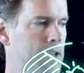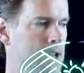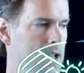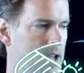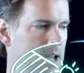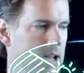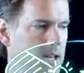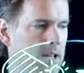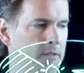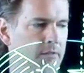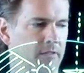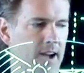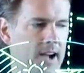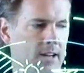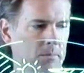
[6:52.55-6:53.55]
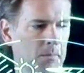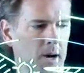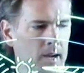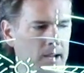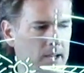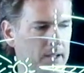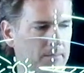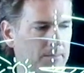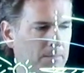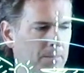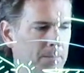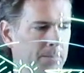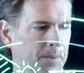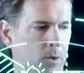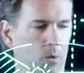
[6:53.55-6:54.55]
and in fact, my
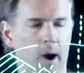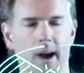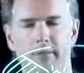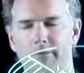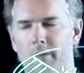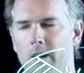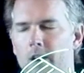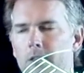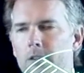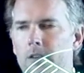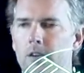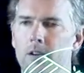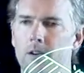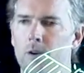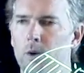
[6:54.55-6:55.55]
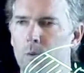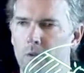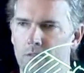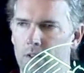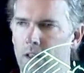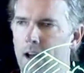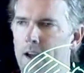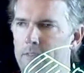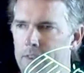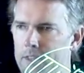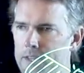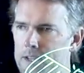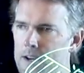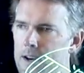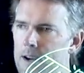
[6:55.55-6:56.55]
grandfather, who was alive at
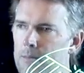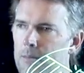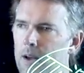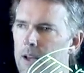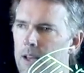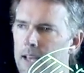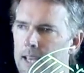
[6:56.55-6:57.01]
the time,